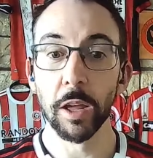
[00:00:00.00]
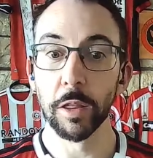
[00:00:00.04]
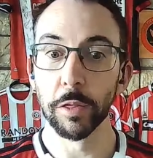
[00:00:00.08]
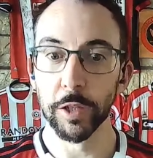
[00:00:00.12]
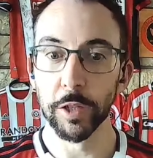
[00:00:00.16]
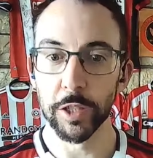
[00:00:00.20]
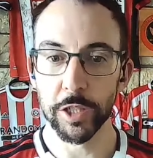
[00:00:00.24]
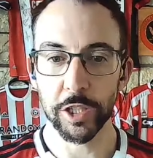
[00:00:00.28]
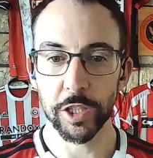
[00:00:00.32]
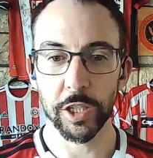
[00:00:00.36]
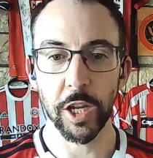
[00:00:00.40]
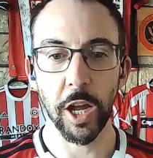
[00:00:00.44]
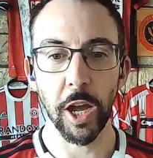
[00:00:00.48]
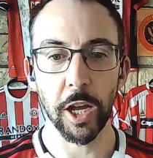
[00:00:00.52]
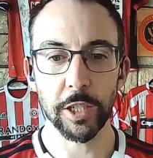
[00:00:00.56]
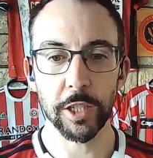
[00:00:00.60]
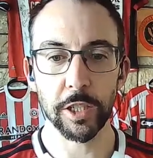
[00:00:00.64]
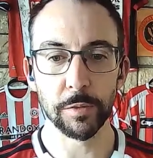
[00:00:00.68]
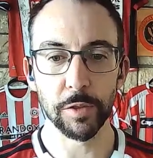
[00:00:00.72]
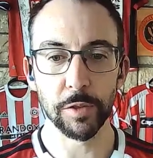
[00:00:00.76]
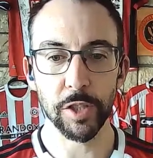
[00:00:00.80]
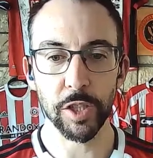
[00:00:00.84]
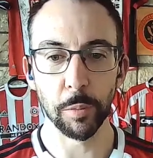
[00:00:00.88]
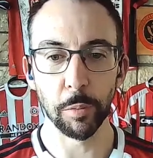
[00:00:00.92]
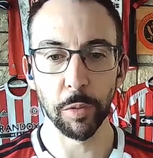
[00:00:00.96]
the start
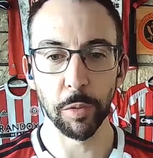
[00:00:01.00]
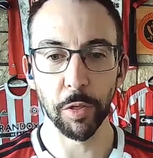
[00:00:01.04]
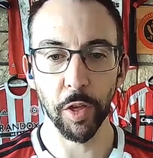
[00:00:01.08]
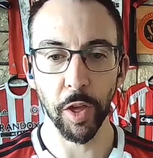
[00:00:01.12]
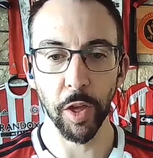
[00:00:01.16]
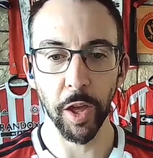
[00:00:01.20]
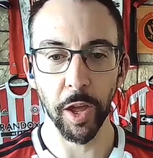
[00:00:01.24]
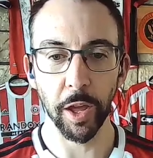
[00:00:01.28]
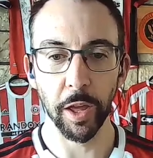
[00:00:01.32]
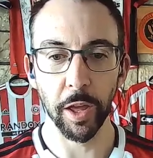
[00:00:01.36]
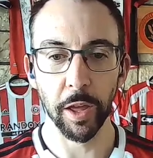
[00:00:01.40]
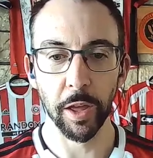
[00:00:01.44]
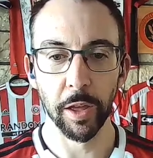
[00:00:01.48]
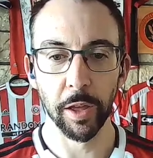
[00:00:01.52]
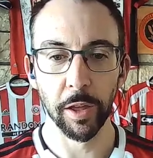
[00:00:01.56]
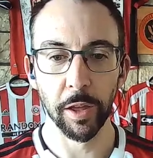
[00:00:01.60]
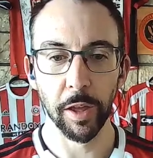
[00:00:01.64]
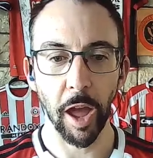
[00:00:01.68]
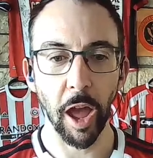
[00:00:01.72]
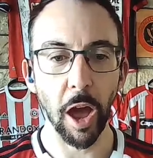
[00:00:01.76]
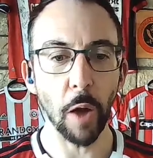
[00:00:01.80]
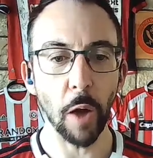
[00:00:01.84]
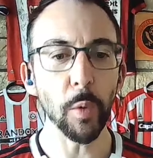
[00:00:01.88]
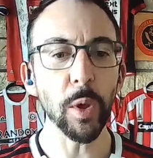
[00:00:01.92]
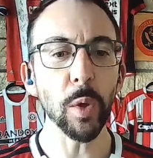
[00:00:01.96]
of something?
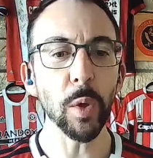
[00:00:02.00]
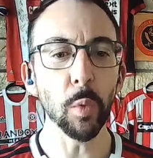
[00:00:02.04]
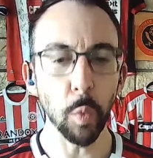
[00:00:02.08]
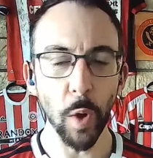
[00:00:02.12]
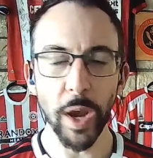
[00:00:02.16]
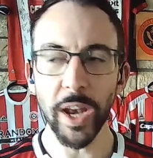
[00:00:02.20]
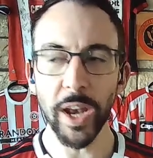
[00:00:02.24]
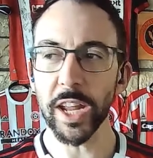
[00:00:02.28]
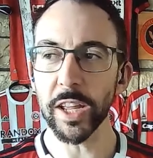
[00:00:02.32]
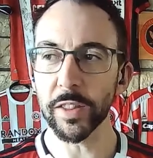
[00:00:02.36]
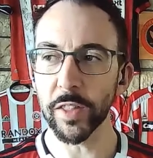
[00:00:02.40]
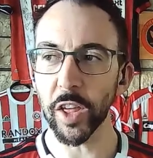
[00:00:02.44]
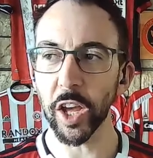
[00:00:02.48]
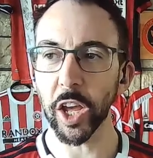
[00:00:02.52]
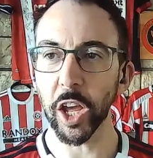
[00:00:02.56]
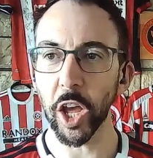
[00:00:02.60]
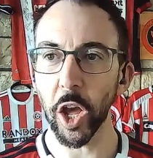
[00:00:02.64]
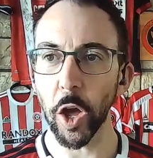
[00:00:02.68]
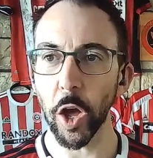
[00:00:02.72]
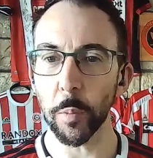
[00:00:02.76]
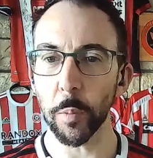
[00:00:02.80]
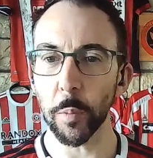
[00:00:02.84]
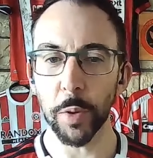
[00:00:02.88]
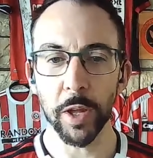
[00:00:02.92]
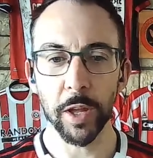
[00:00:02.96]
Are we winning the
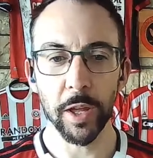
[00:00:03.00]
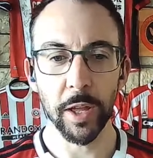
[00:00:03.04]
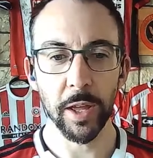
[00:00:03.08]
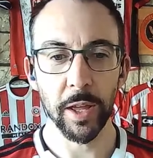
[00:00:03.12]
cup?